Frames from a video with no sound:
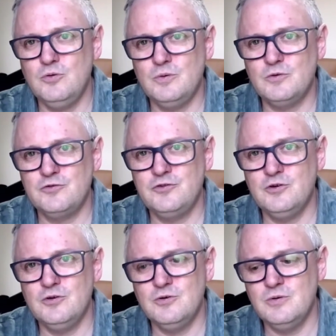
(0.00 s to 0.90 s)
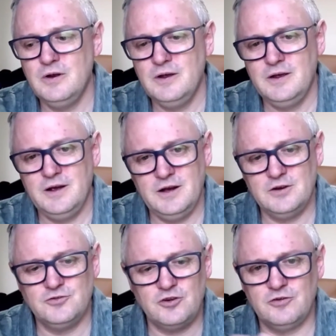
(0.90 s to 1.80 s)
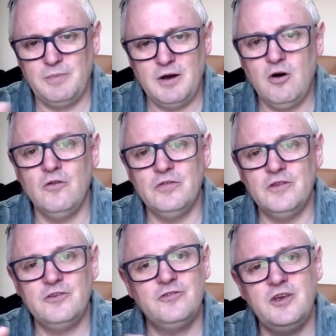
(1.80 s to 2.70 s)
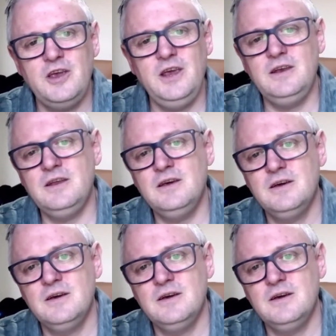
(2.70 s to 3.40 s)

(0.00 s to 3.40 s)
was still just about on the scene.